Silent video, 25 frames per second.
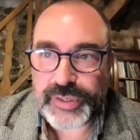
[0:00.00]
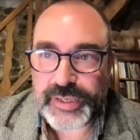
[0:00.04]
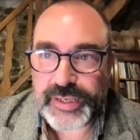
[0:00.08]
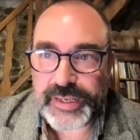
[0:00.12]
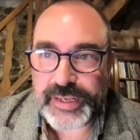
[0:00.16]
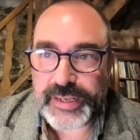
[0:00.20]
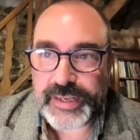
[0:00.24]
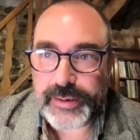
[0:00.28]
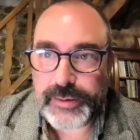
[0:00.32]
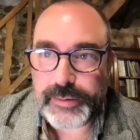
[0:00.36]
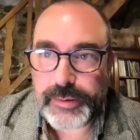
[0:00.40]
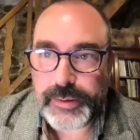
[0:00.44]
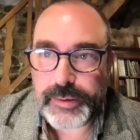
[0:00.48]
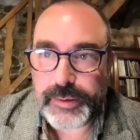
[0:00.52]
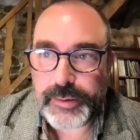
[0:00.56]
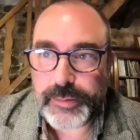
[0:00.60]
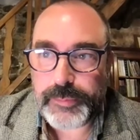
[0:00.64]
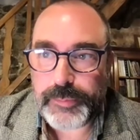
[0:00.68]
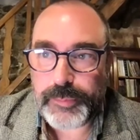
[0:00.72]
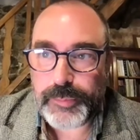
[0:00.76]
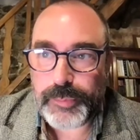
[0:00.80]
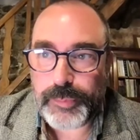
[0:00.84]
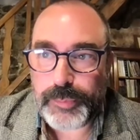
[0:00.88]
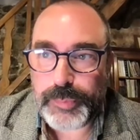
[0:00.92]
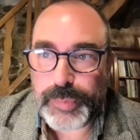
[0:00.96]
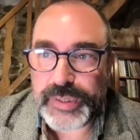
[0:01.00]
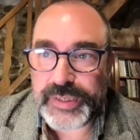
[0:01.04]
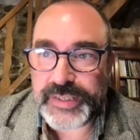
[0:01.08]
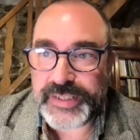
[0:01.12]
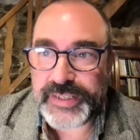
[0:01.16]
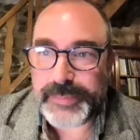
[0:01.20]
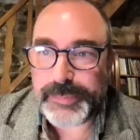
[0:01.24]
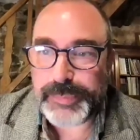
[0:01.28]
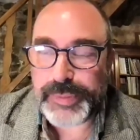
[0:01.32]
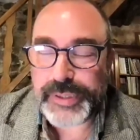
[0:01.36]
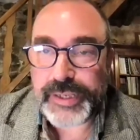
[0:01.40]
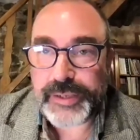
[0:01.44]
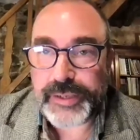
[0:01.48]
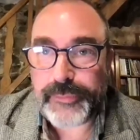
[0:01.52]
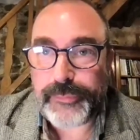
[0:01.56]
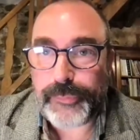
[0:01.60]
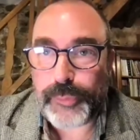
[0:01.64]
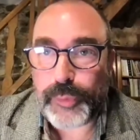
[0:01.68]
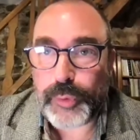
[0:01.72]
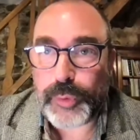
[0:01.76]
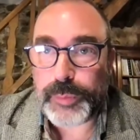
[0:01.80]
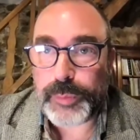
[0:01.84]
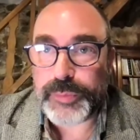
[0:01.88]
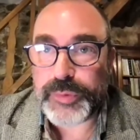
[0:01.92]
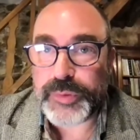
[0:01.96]
can be deeply
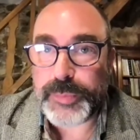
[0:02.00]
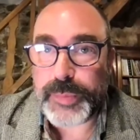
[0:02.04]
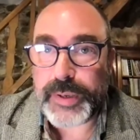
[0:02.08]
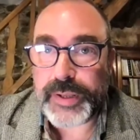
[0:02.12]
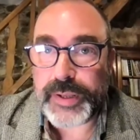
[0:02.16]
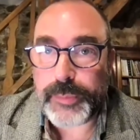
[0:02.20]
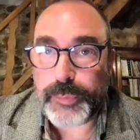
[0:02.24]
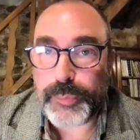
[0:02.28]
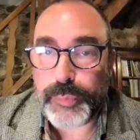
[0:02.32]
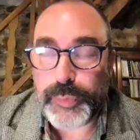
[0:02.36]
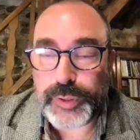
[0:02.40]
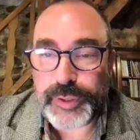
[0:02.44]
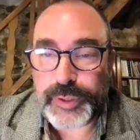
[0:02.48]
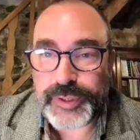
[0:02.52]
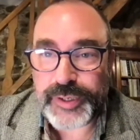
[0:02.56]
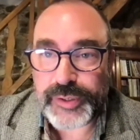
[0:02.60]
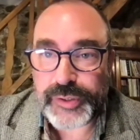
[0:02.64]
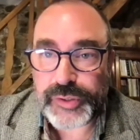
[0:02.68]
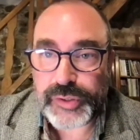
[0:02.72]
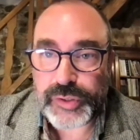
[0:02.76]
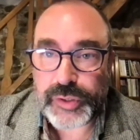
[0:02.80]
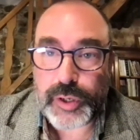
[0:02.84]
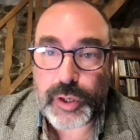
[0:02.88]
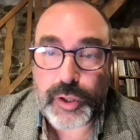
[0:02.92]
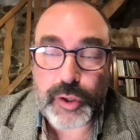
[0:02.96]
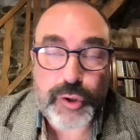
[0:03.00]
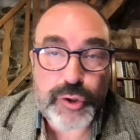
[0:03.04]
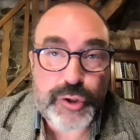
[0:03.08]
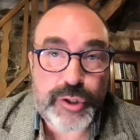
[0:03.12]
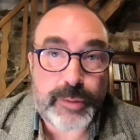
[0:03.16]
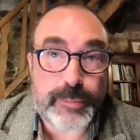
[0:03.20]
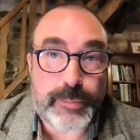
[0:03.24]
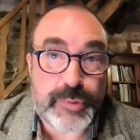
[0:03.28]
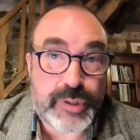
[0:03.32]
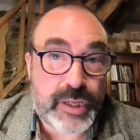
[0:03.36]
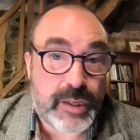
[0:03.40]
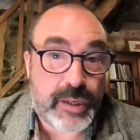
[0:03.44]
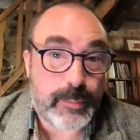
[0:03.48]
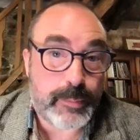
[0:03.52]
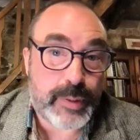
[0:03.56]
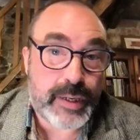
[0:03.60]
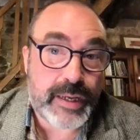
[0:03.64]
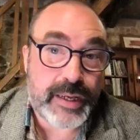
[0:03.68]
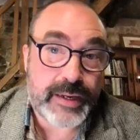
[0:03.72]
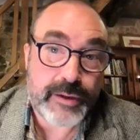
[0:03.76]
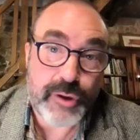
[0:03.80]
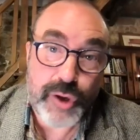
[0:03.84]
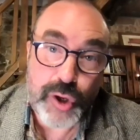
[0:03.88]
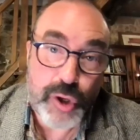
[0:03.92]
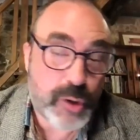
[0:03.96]
informed by the brilliant scholarship done
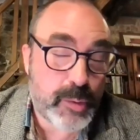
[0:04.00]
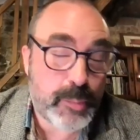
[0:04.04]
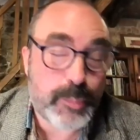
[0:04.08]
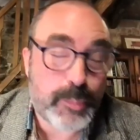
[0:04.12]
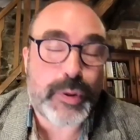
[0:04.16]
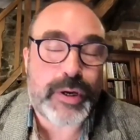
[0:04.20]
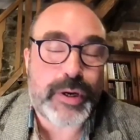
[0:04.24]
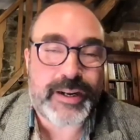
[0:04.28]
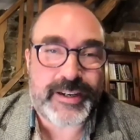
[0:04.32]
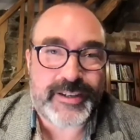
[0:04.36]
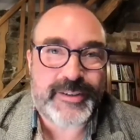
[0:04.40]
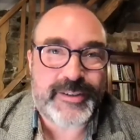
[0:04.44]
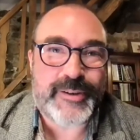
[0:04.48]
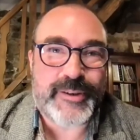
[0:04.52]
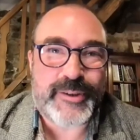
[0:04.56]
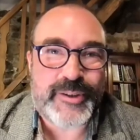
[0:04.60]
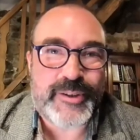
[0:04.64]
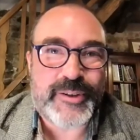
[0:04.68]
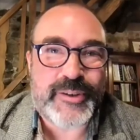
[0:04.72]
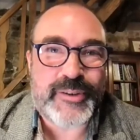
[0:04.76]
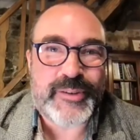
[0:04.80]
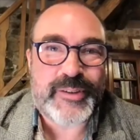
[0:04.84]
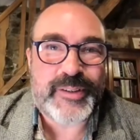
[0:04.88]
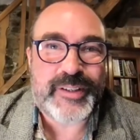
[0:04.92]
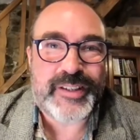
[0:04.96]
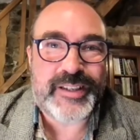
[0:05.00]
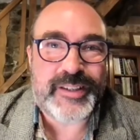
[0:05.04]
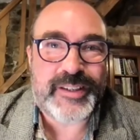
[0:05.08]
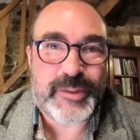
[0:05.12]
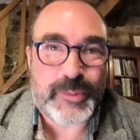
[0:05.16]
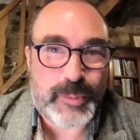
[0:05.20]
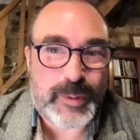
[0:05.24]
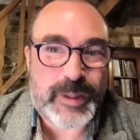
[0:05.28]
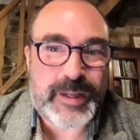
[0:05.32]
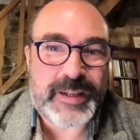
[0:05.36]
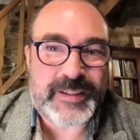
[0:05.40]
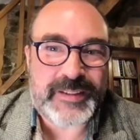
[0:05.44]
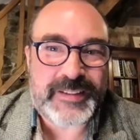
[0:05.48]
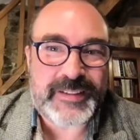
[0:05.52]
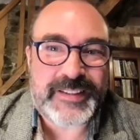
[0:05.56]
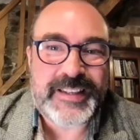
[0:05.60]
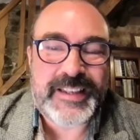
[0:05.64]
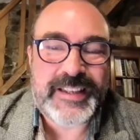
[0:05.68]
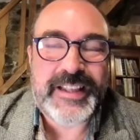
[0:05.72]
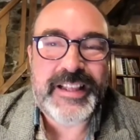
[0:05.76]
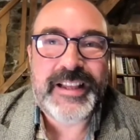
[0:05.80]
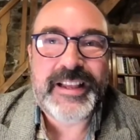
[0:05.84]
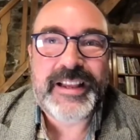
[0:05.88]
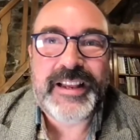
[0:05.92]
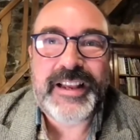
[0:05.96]
by non-practitioners as well.
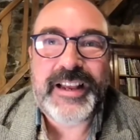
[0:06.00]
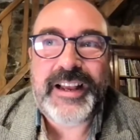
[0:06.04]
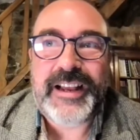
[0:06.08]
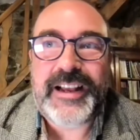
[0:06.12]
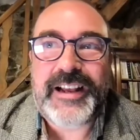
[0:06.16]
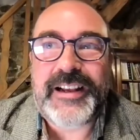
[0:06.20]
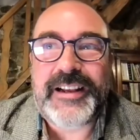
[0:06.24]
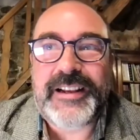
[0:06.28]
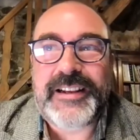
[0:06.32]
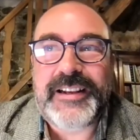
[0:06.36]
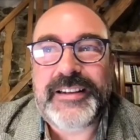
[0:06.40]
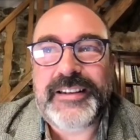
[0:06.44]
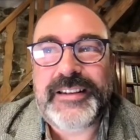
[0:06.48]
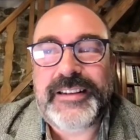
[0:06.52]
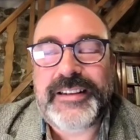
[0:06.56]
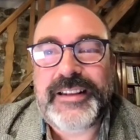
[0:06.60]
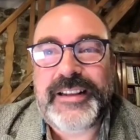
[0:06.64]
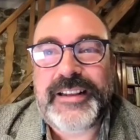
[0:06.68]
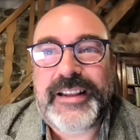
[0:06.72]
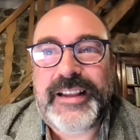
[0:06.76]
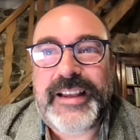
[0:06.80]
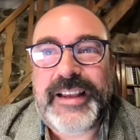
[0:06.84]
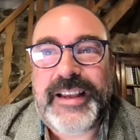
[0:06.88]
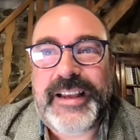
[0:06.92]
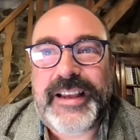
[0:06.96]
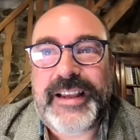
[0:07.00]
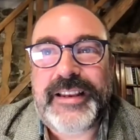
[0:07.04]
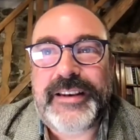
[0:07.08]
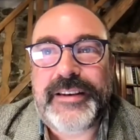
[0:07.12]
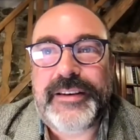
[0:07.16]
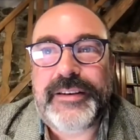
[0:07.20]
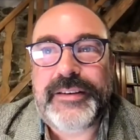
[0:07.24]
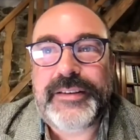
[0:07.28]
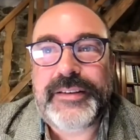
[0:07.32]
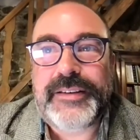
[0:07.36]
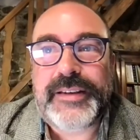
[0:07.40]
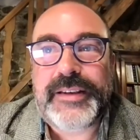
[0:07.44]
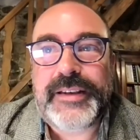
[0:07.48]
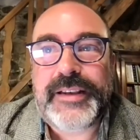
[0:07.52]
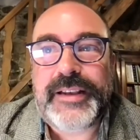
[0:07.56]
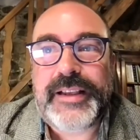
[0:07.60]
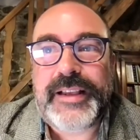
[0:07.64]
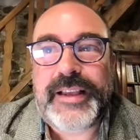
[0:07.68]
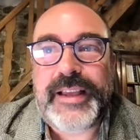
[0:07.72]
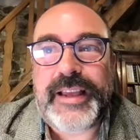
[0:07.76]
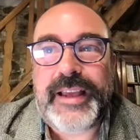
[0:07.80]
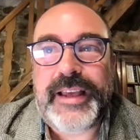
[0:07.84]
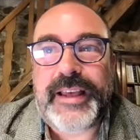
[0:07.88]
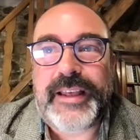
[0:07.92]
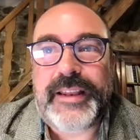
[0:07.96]
And
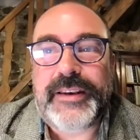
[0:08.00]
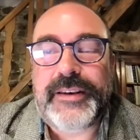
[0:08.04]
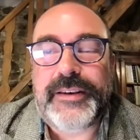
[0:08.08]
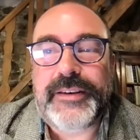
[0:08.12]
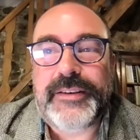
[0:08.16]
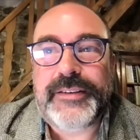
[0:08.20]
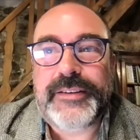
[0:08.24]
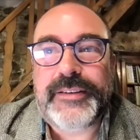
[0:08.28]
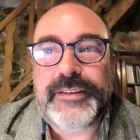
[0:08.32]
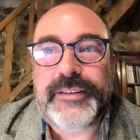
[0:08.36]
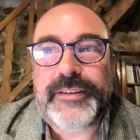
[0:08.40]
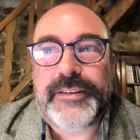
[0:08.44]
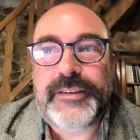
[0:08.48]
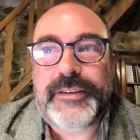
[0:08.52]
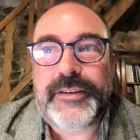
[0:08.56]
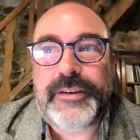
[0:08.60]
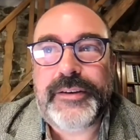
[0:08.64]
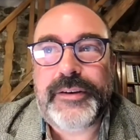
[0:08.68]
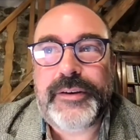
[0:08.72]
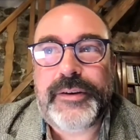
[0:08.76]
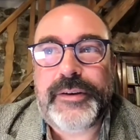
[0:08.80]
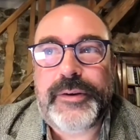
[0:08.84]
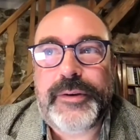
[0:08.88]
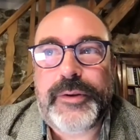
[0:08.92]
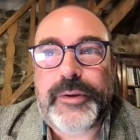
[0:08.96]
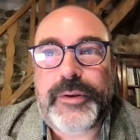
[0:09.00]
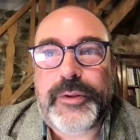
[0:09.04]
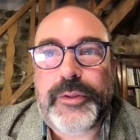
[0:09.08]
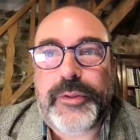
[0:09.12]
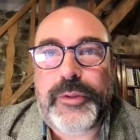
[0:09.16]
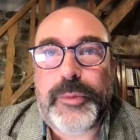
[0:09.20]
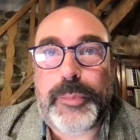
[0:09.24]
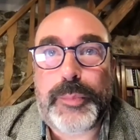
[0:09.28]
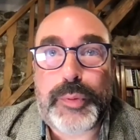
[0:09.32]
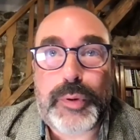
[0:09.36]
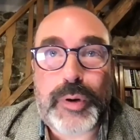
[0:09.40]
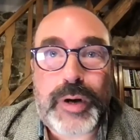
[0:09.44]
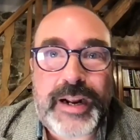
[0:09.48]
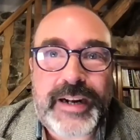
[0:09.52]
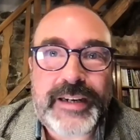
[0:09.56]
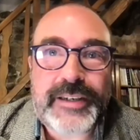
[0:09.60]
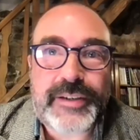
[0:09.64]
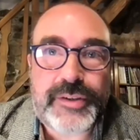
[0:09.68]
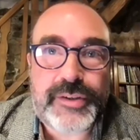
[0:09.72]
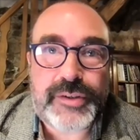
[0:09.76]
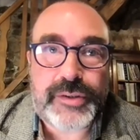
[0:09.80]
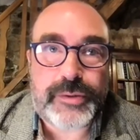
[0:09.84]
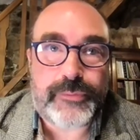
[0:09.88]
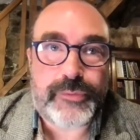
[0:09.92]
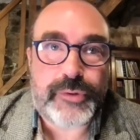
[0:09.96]
the
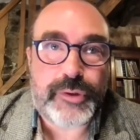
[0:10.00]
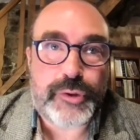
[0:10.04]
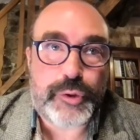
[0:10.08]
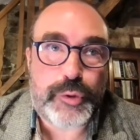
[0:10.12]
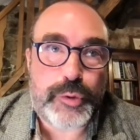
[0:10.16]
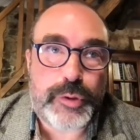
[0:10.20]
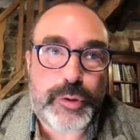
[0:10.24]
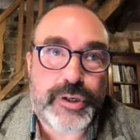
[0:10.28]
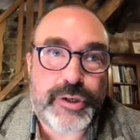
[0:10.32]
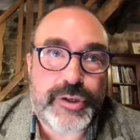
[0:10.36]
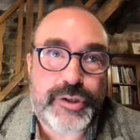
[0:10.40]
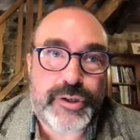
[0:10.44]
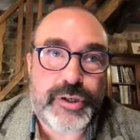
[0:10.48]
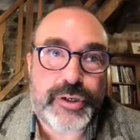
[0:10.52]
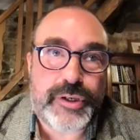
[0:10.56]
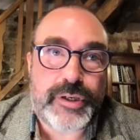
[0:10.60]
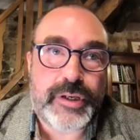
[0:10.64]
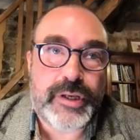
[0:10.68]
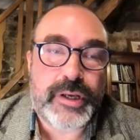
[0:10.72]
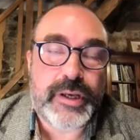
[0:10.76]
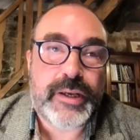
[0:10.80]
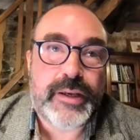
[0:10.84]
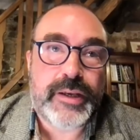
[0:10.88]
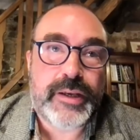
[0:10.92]
practice of the tradition